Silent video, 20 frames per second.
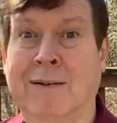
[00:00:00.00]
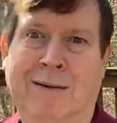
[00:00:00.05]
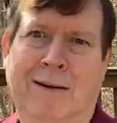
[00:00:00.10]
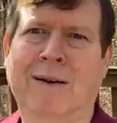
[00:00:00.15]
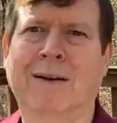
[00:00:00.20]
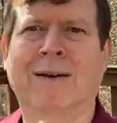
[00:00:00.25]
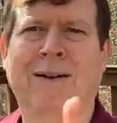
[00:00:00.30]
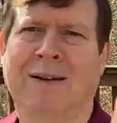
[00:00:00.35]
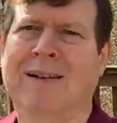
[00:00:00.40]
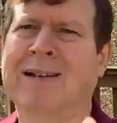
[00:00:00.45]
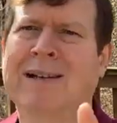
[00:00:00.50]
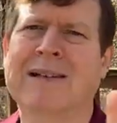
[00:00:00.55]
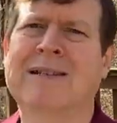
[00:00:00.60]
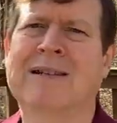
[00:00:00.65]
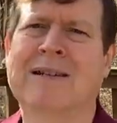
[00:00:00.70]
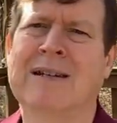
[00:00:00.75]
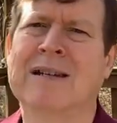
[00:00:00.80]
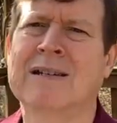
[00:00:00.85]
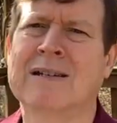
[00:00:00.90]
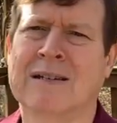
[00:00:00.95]
And it
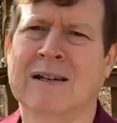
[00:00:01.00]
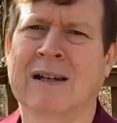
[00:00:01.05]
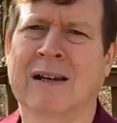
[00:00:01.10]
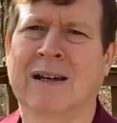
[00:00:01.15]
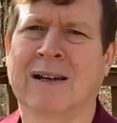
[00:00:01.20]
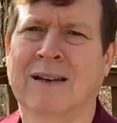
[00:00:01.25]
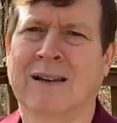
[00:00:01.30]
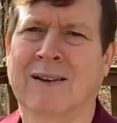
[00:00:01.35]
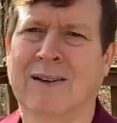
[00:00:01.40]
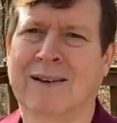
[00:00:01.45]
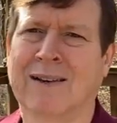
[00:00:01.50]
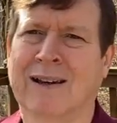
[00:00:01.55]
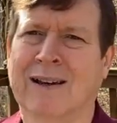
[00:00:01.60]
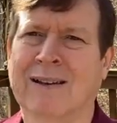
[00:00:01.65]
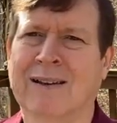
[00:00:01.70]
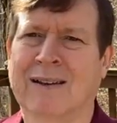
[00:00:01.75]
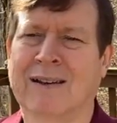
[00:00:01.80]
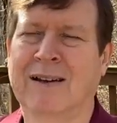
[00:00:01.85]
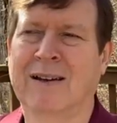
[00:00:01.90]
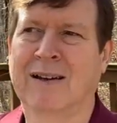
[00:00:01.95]
gets dizzy,
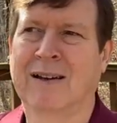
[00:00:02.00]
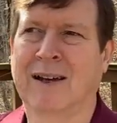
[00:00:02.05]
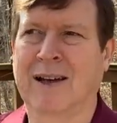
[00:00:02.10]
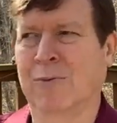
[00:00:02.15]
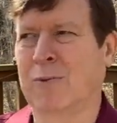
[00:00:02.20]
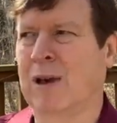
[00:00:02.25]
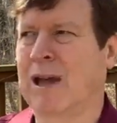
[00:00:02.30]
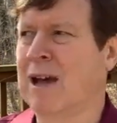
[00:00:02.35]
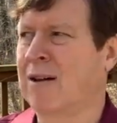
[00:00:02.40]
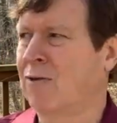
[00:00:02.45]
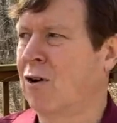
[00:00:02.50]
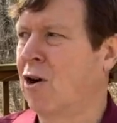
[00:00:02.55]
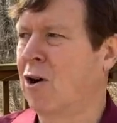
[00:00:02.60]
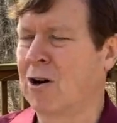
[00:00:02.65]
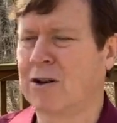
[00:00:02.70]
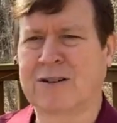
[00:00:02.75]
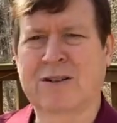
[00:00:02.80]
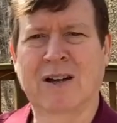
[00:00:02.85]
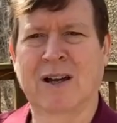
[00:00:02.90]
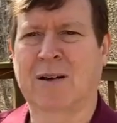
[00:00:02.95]
okay? And we have a
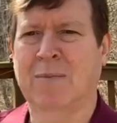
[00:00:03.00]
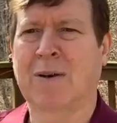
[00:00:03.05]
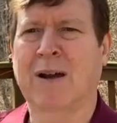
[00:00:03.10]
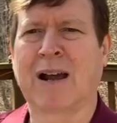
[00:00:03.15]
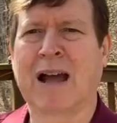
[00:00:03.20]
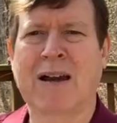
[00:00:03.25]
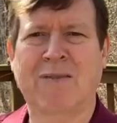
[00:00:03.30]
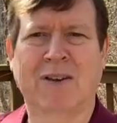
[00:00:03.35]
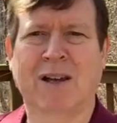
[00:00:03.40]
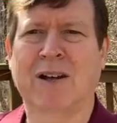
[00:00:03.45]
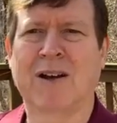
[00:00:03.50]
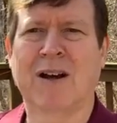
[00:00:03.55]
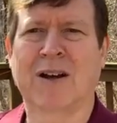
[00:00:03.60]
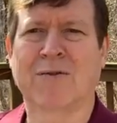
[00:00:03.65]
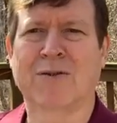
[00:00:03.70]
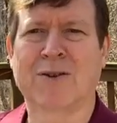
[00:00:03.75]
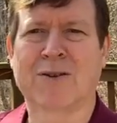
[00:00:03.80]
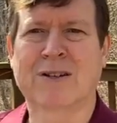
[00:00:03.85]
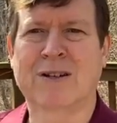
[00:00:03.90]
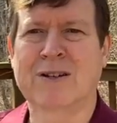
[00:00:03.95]
hard time having
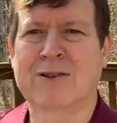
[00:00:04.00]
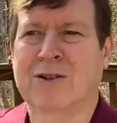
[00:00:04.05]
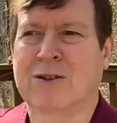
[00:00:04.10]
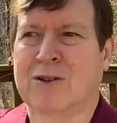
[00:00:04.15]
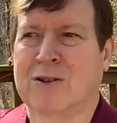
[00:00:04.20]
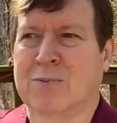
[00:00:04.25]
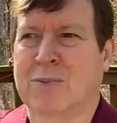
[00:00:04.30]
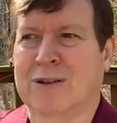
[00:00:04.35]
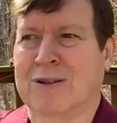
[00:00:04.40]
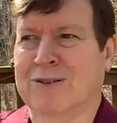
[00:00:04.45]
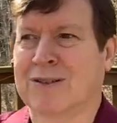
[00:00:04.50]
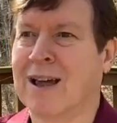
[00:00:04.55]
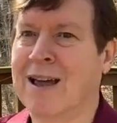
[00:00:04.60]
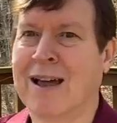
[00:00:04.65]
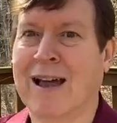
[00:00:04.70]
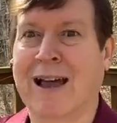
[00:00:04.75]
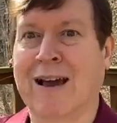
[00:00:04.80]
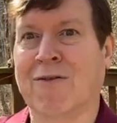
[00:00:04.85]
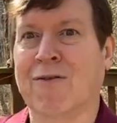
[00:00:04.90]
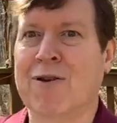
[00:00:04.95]
conversations because
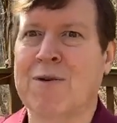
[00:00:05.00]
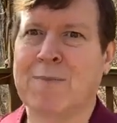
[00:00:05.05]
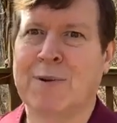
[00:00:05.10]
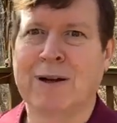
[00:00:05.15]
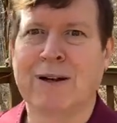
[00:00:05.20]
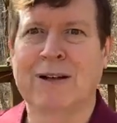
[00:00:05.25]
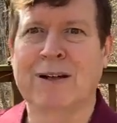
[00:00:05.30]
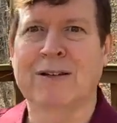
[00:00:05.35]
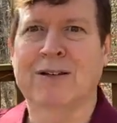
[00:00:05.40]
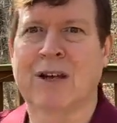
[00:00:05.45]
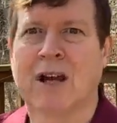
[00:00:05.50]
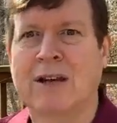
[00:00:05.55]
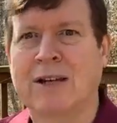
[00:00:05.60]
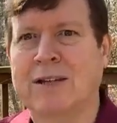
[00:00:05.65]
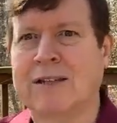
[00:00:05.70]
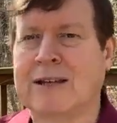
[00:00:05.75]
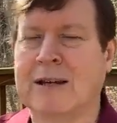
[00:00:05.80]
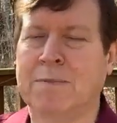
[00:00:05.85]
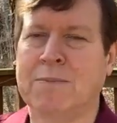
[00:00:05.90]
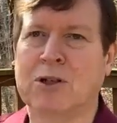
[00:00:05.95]
everybody's
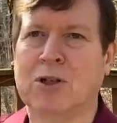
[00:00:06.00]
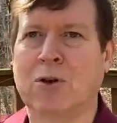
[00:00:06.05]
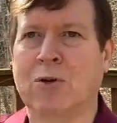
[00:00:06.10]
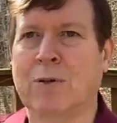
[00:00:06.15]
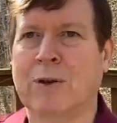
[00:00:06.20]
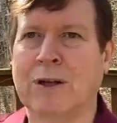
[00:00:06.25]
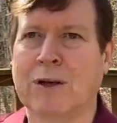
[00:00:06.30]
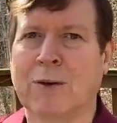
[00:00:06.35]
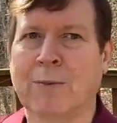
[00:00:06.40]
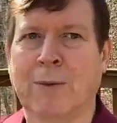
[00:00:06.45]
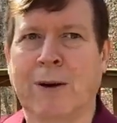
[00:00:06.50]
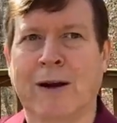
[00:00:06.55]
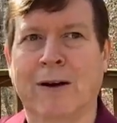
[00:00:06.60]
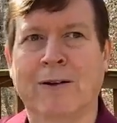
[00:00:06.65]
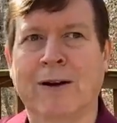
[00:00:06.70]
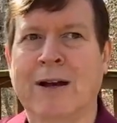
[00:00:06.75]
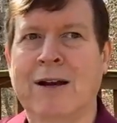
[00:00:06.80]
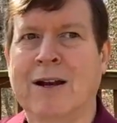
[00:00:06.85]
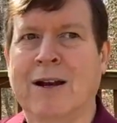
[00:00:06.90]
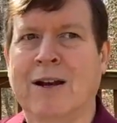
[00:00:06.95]
tiptoeing
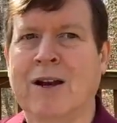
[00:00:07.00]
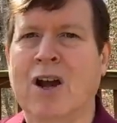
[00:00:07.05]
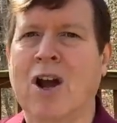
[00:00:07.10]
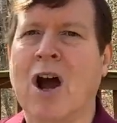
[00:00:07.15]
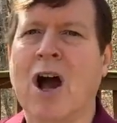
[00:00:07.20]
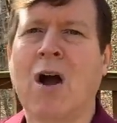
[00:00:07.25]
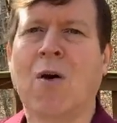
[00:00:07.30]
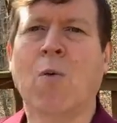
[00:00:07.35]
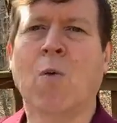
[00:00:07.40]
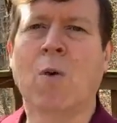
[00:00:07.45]
around, not